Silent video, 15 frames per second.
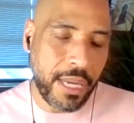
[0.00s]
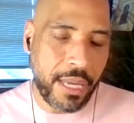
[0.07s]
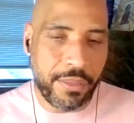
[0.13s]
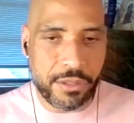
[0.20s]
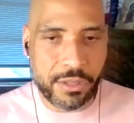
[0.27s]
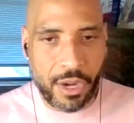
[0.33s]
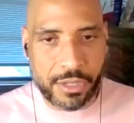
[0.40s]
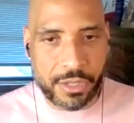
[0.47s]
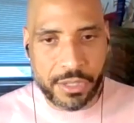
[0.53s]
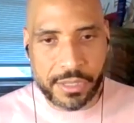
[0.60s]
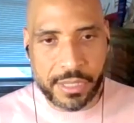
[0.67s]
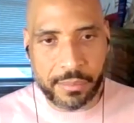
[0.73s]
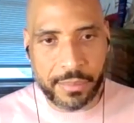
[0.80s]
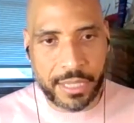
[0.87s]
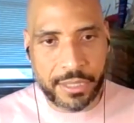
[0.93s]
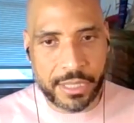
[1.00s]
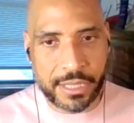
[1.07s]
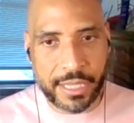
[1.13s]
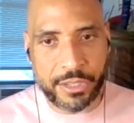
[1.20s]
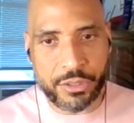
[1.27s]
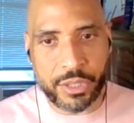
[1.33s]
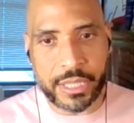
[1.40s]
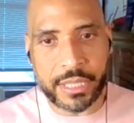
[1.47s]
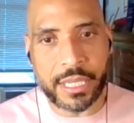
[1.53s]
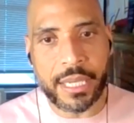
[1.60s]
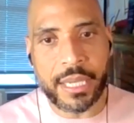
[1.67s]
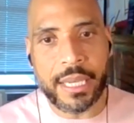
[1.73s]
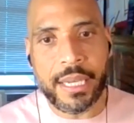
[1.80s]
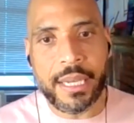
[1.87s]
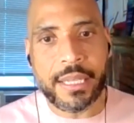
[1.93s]
there's also some legislation
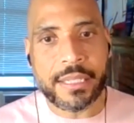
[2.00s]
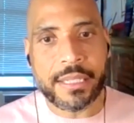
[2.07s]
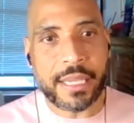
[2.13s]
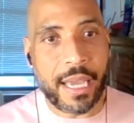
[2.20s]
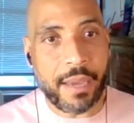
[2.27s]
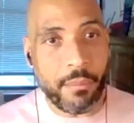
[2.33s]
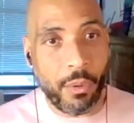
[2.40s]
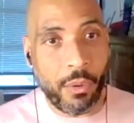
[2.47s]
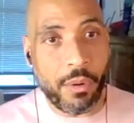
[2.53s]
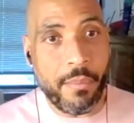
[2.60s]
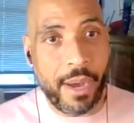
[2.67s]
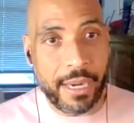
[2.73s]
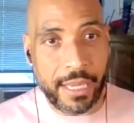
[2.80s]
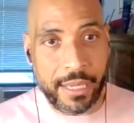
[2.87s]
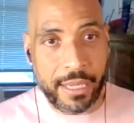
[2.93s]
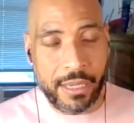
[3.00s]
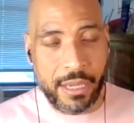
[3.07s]
to get more money